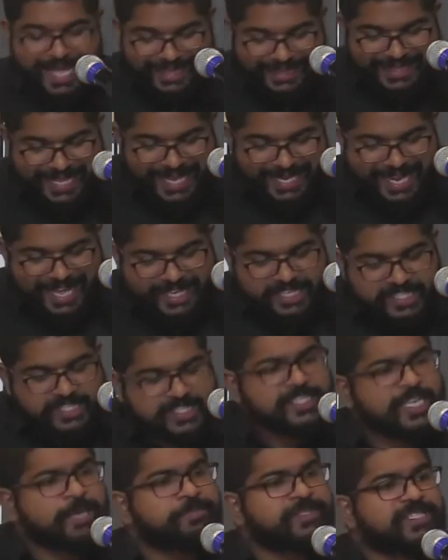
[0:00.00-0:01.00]
that
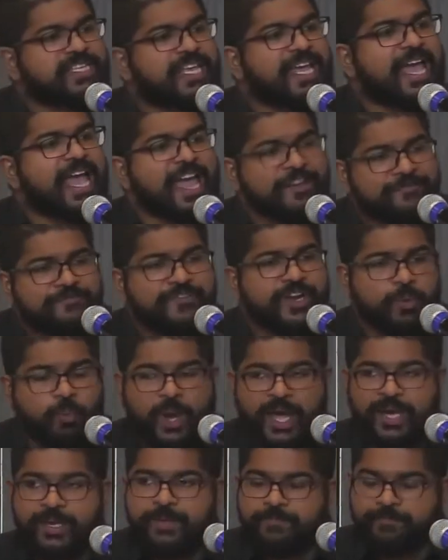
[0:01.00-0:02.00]
accepts
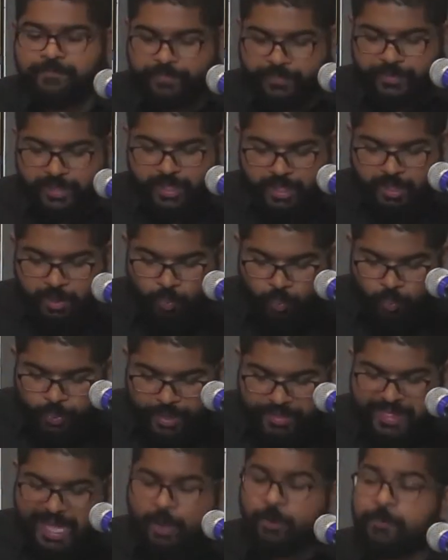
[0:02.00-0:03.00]
everyone
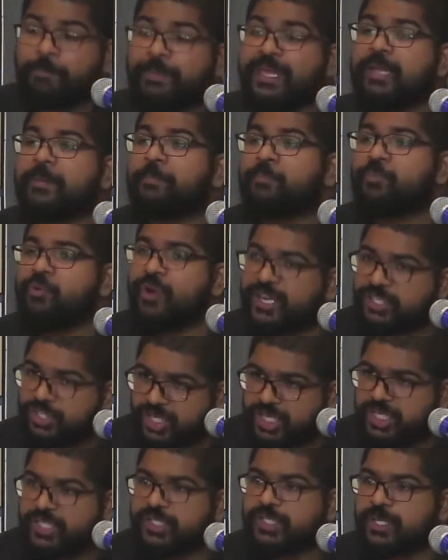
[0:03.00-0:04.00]
without being
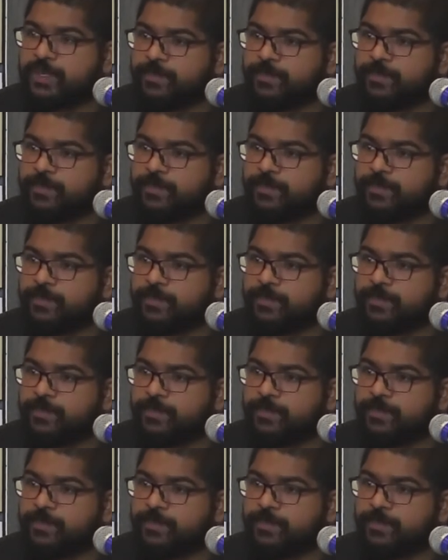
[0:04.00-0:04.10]
prejudiced,